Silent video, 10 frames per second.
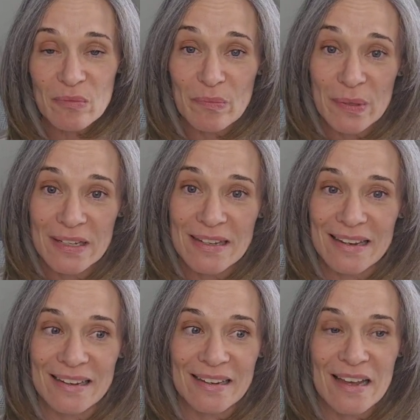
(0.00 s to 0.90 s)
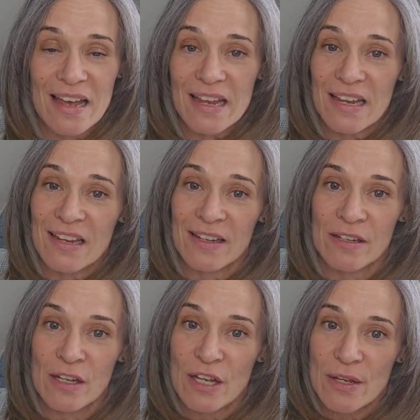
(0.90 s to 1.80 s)
being a
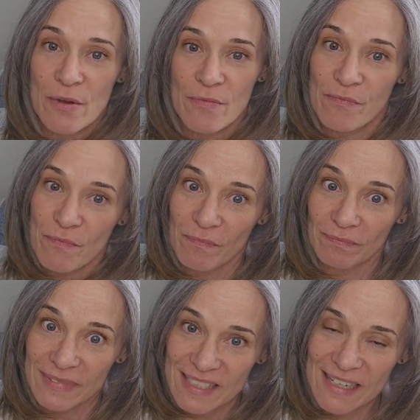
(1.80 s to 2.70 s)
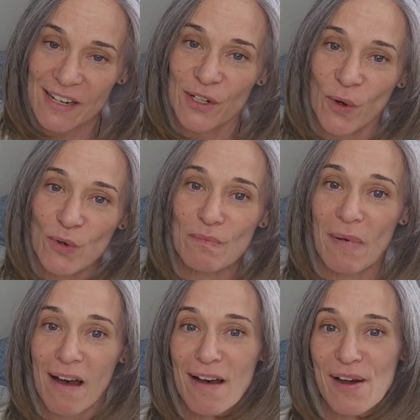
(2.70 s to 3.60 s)
stay-at-home
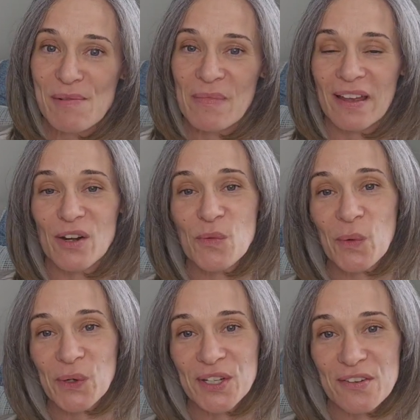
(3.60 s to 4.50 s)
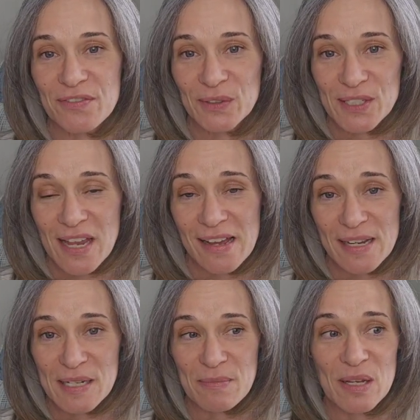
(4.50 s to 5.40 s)
mom and working
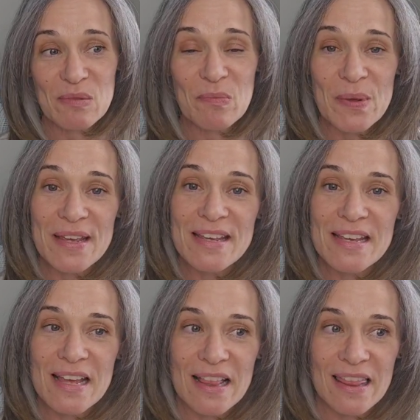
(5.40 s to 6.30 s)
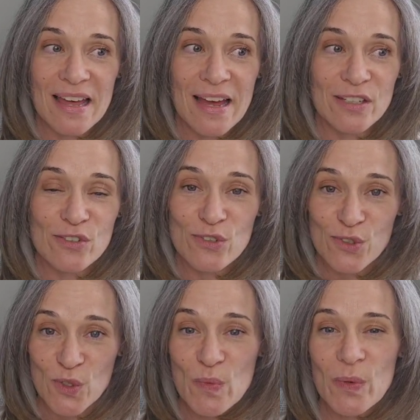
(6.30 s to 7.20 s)
full-time and being that
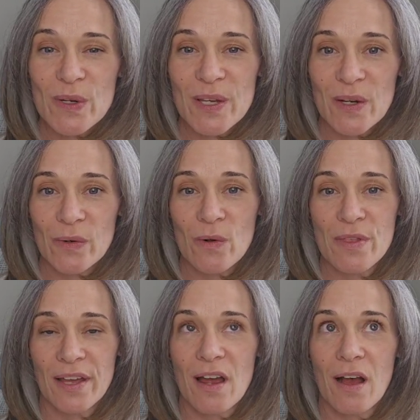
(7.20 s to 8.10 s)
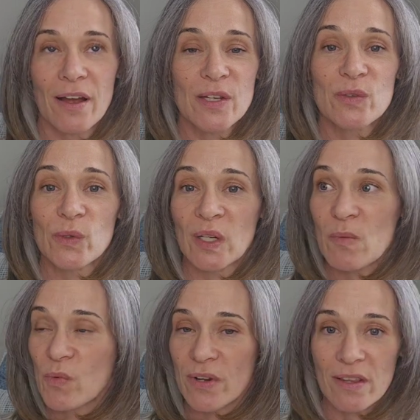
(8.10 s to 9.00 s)
superhero that I grew
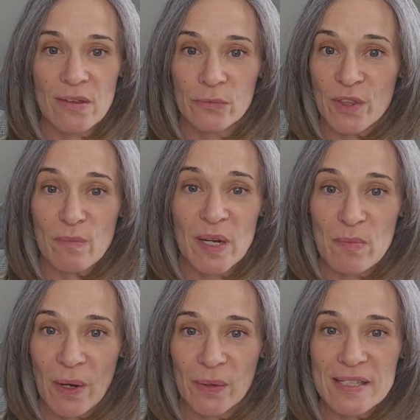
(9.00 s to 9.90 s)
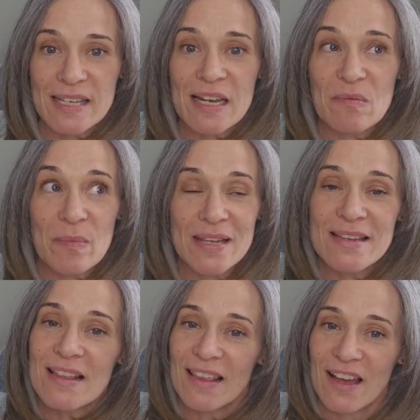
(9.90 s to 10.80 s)
up with my parents, and
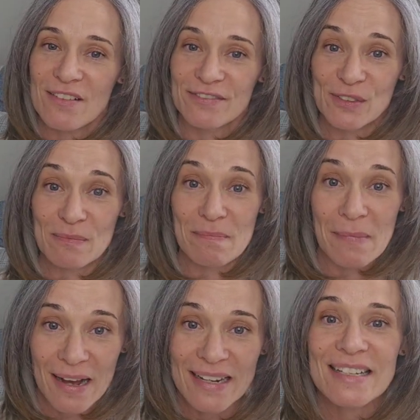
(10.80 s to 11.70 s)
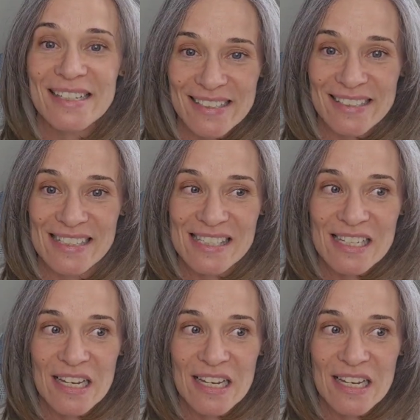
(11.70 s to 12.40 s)
being that for my kids,